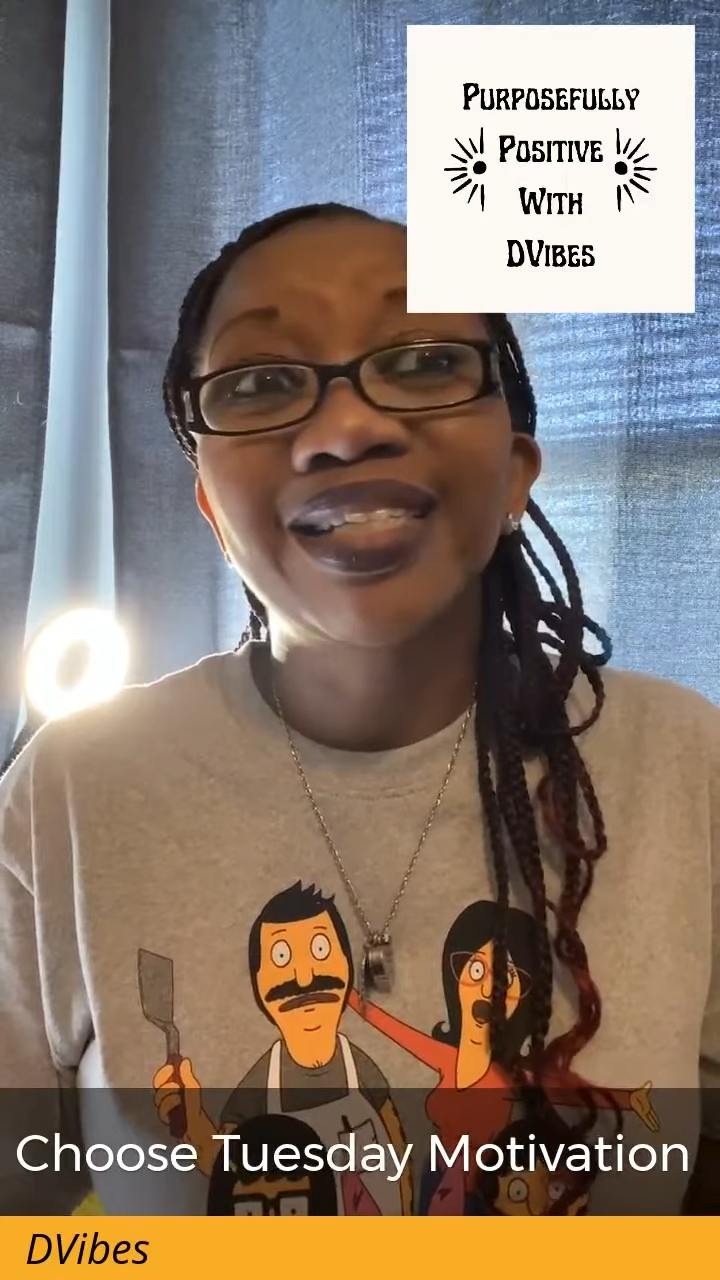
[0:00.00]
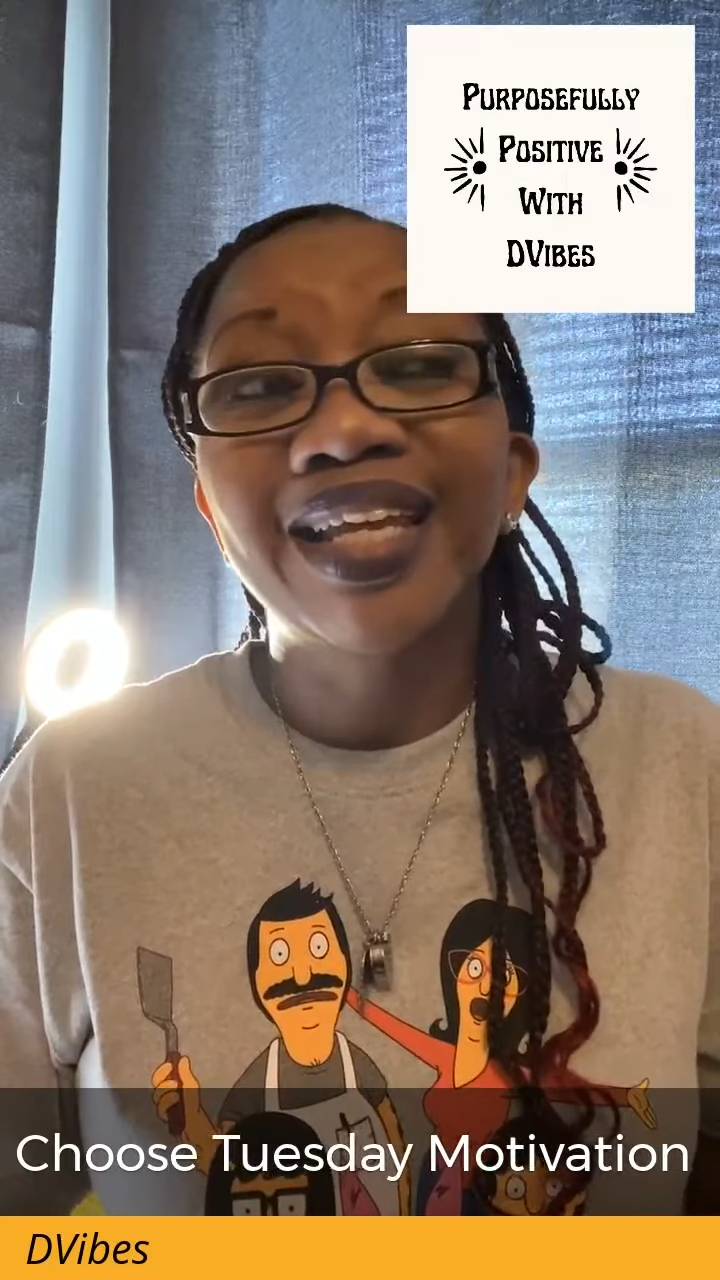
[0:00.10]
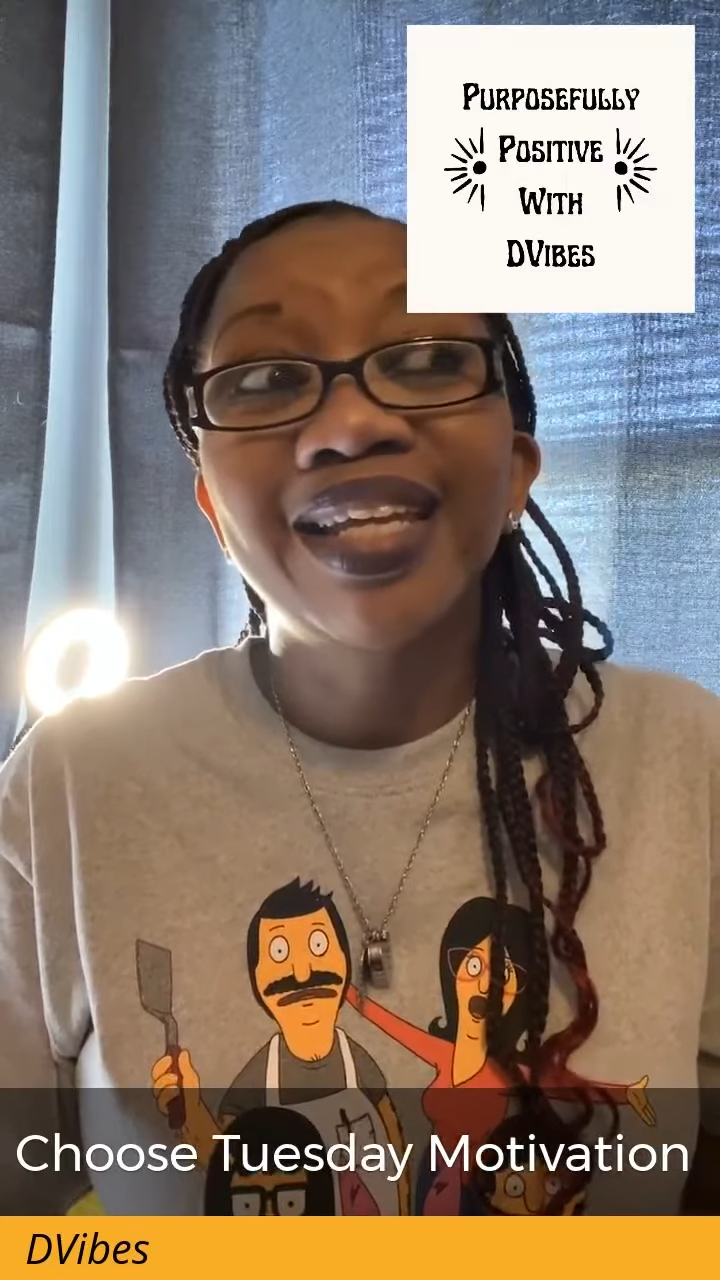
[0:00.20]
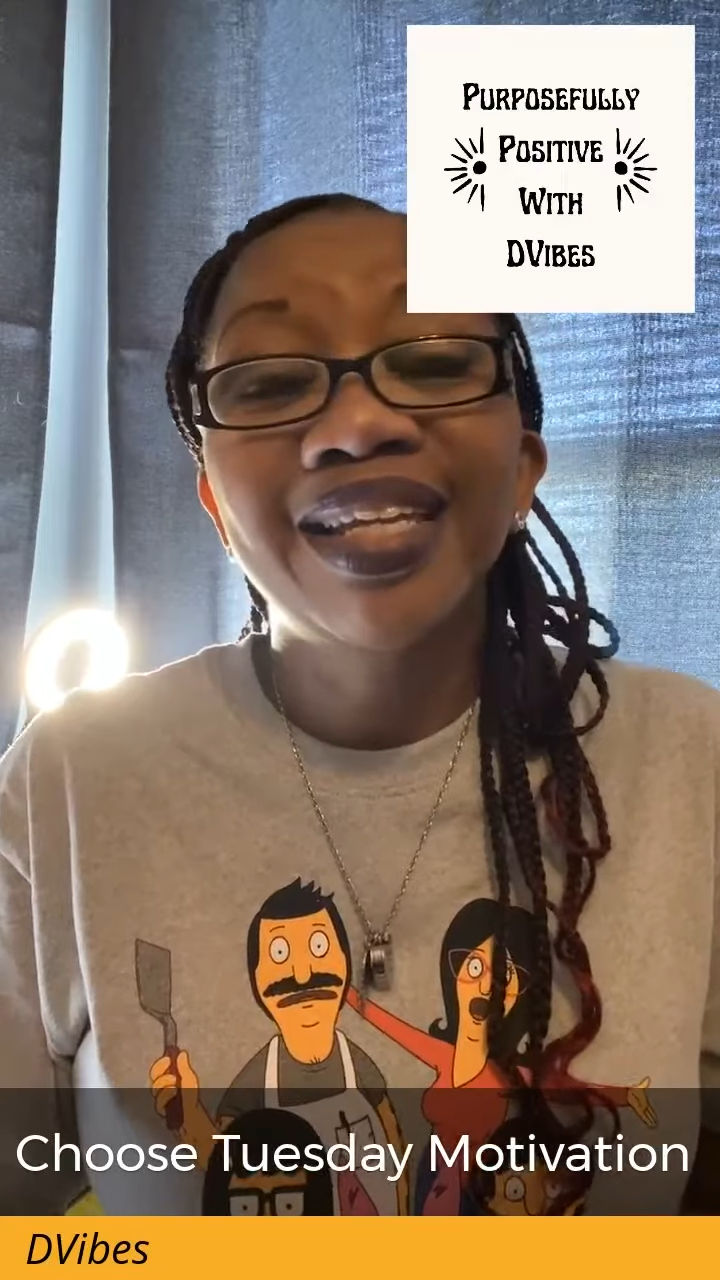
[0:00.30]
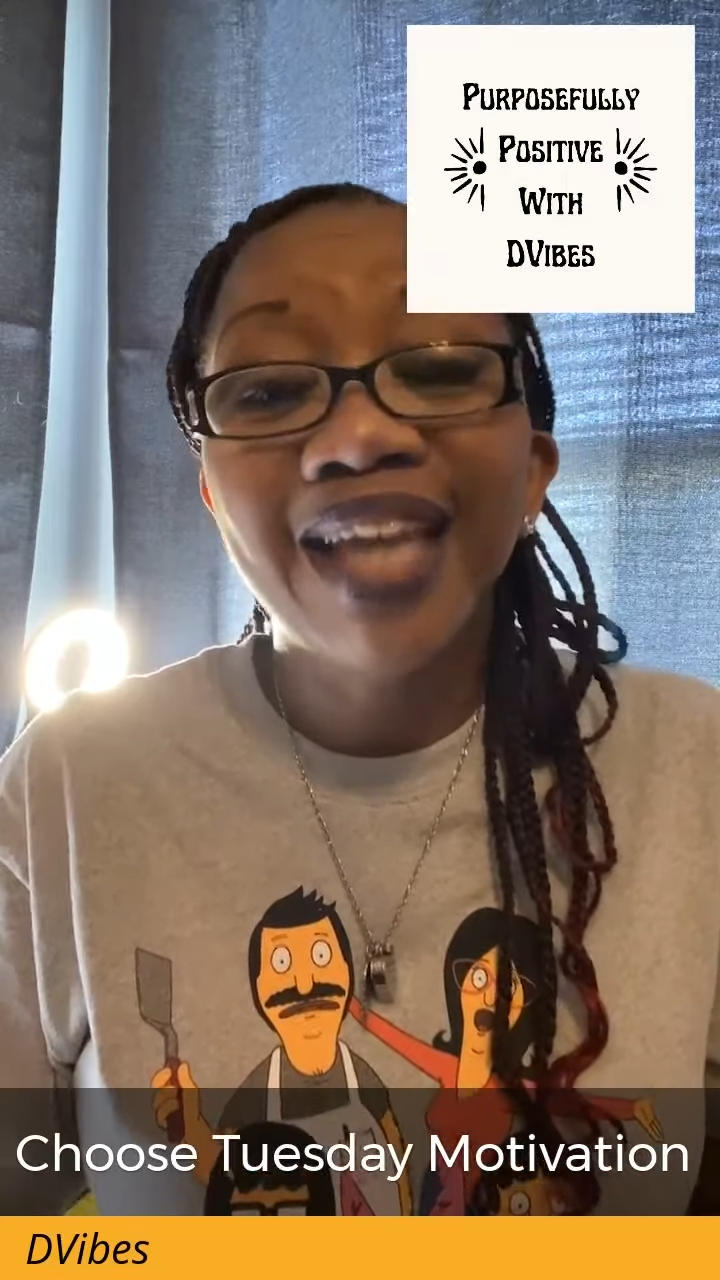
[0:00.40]

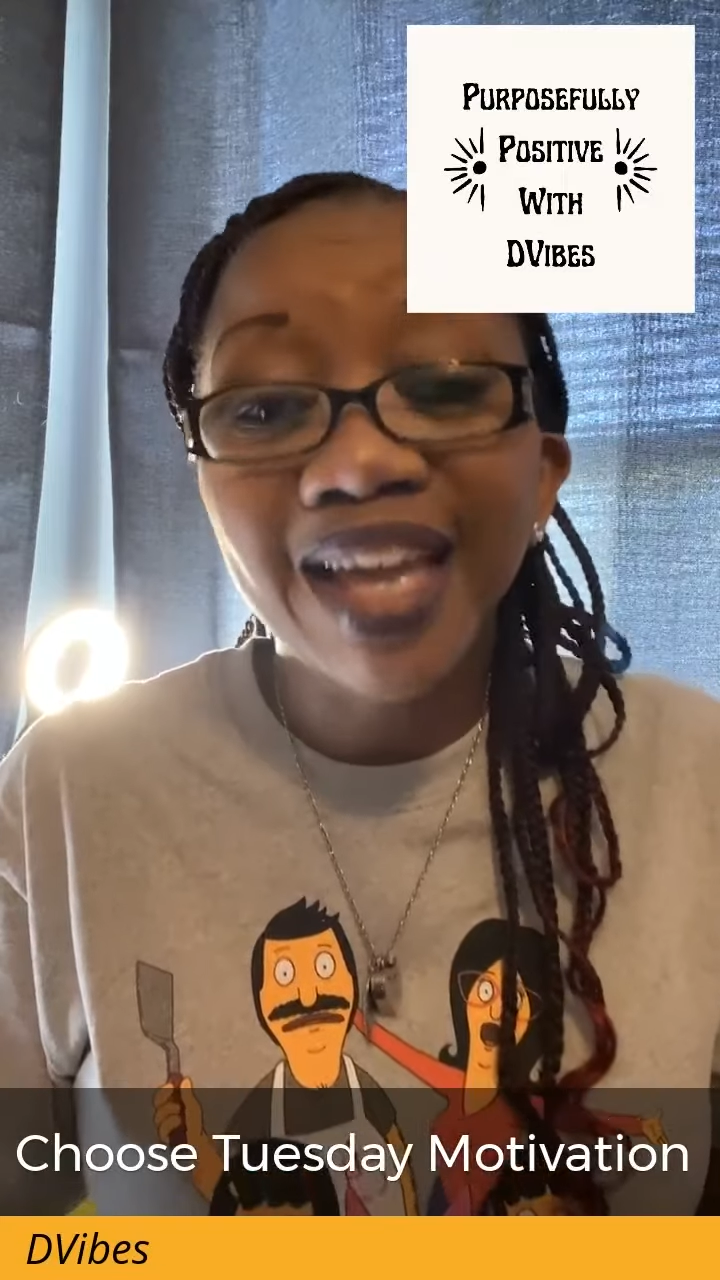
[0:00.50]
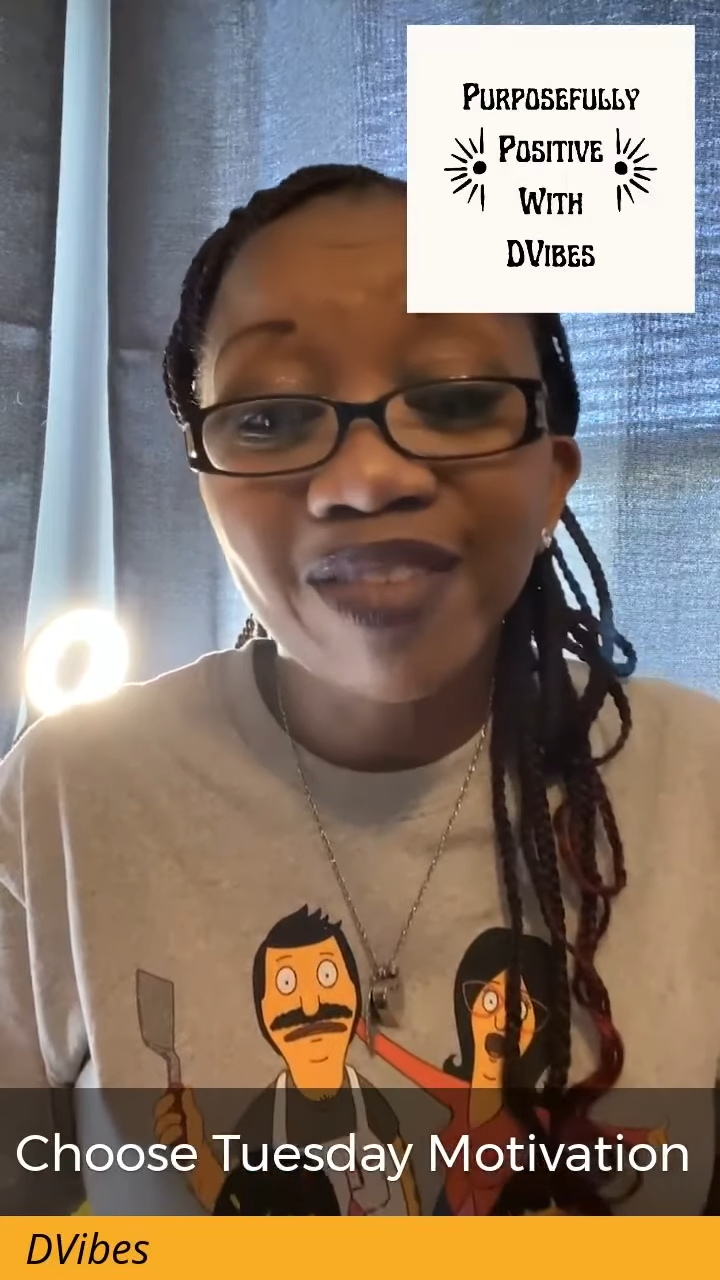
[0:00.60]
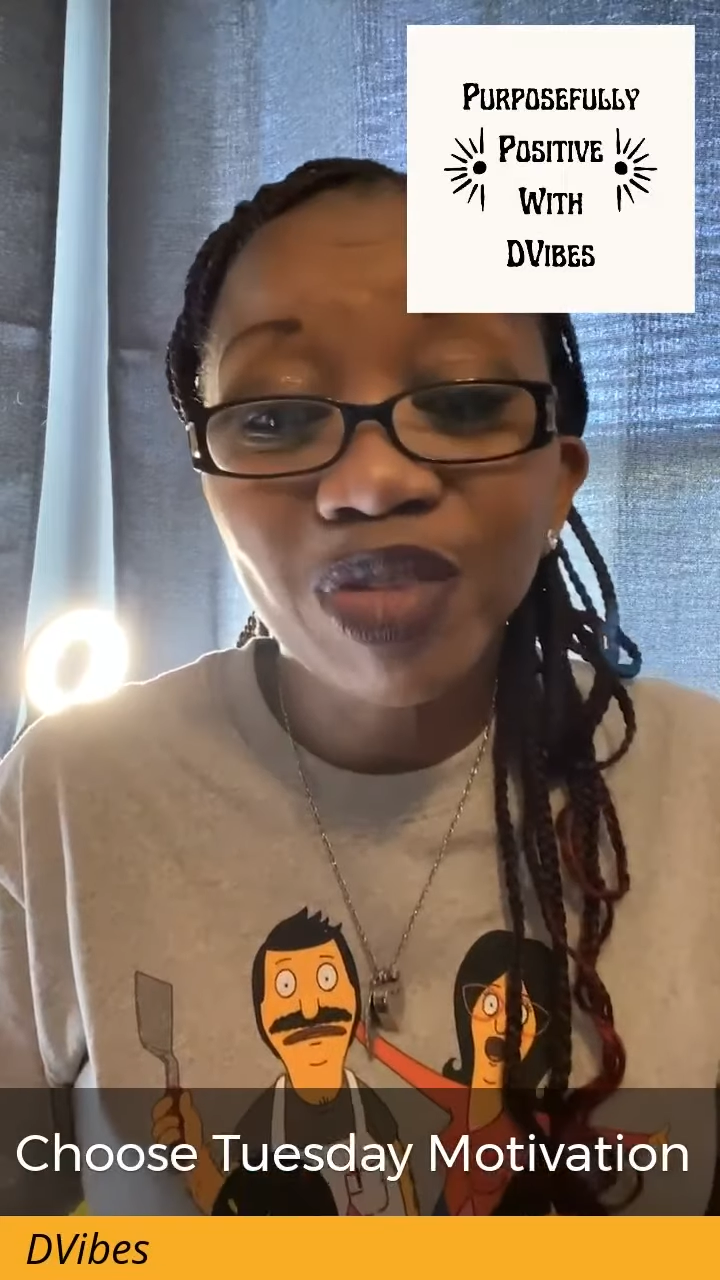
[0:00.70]
that He gave